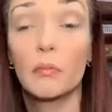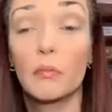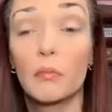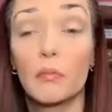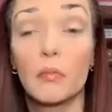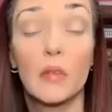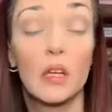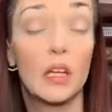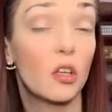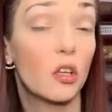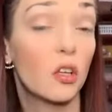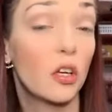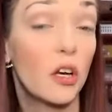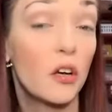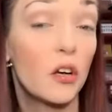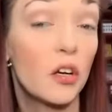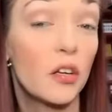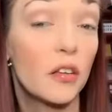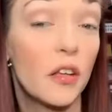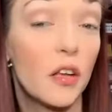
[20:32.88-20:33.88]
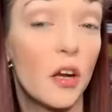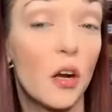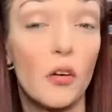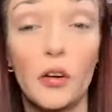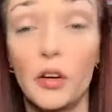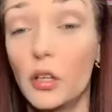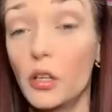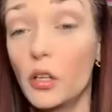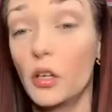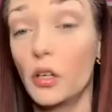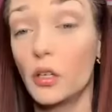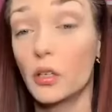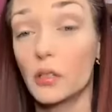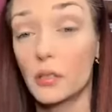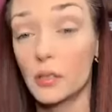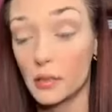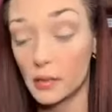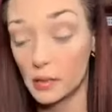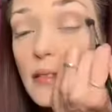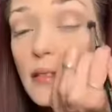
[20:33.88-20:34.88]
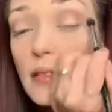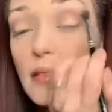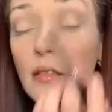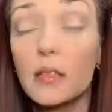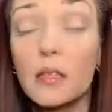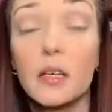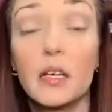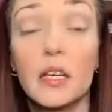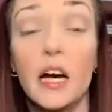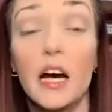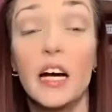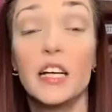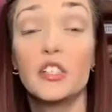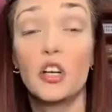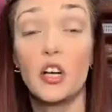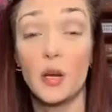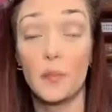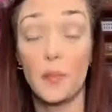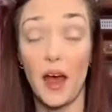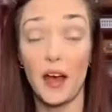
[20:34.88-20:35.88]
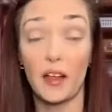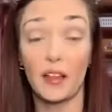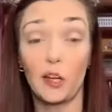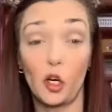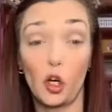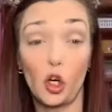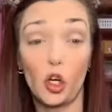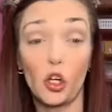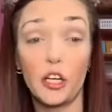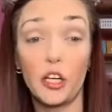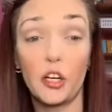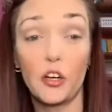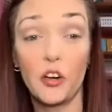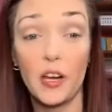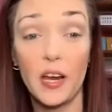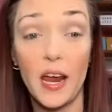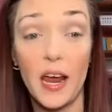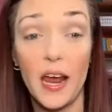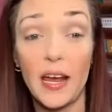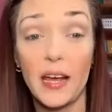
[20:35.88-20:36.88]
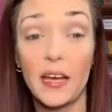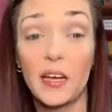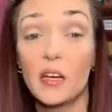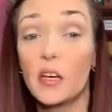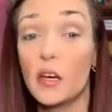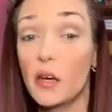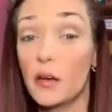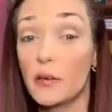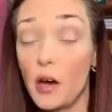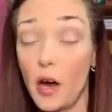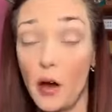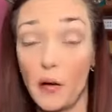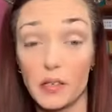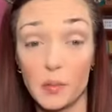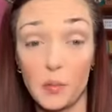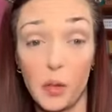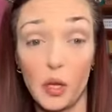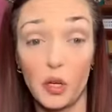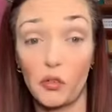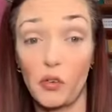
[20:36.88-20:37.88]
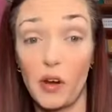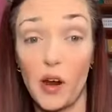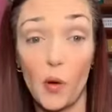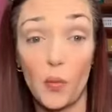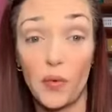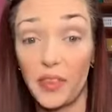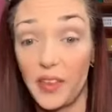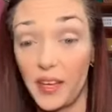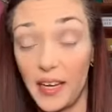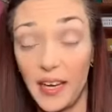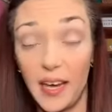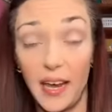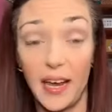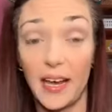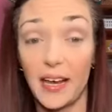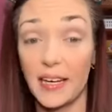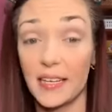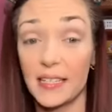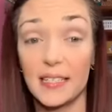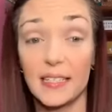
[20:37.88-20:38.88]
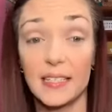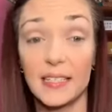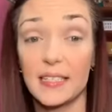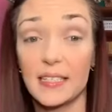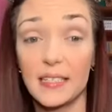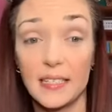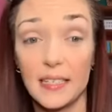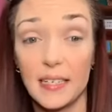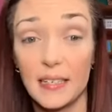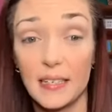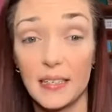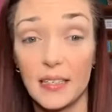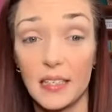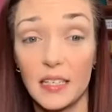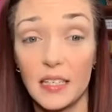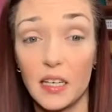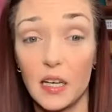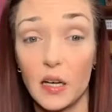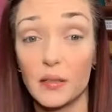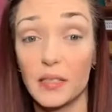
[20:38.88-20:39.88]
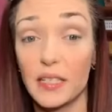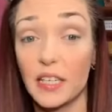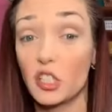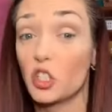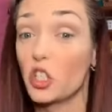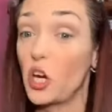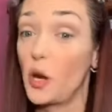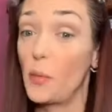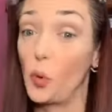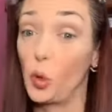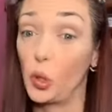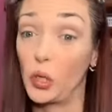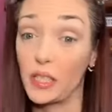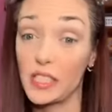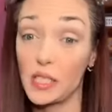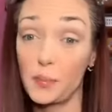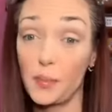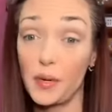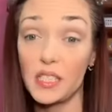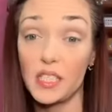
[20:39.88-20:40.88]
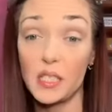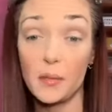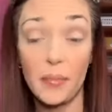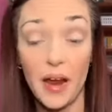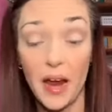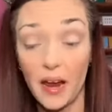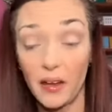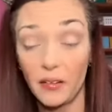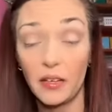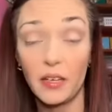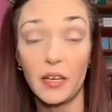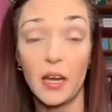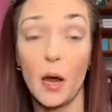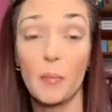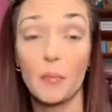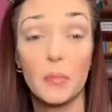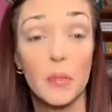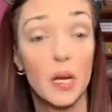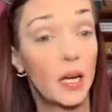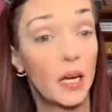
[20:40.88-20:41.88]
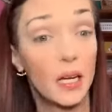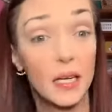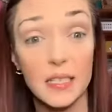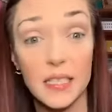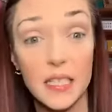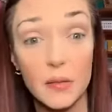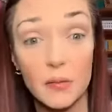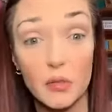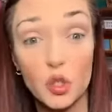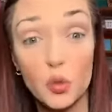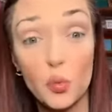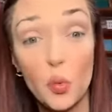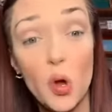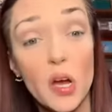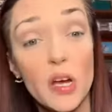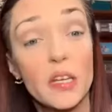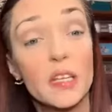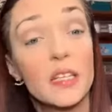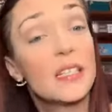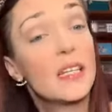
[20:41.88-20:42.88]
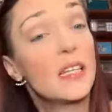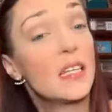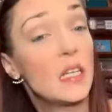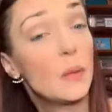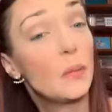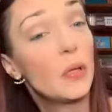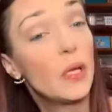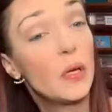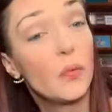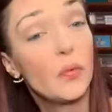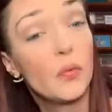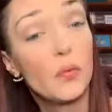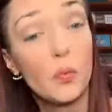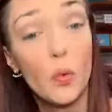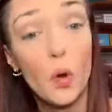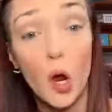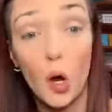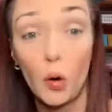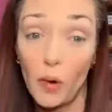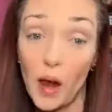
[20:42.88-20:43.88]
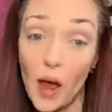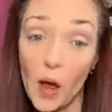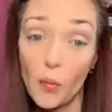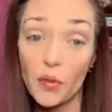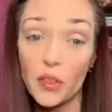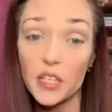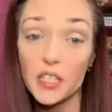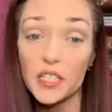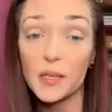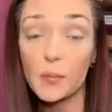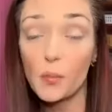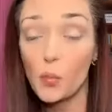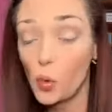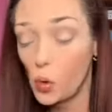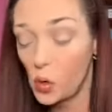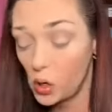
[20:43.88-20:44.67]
Like, look how good that already looks. I tried a palette earlier today. I was playing around with it and it was actually a more expensive palette. I'm not gonna say which one because I need to play around with it some more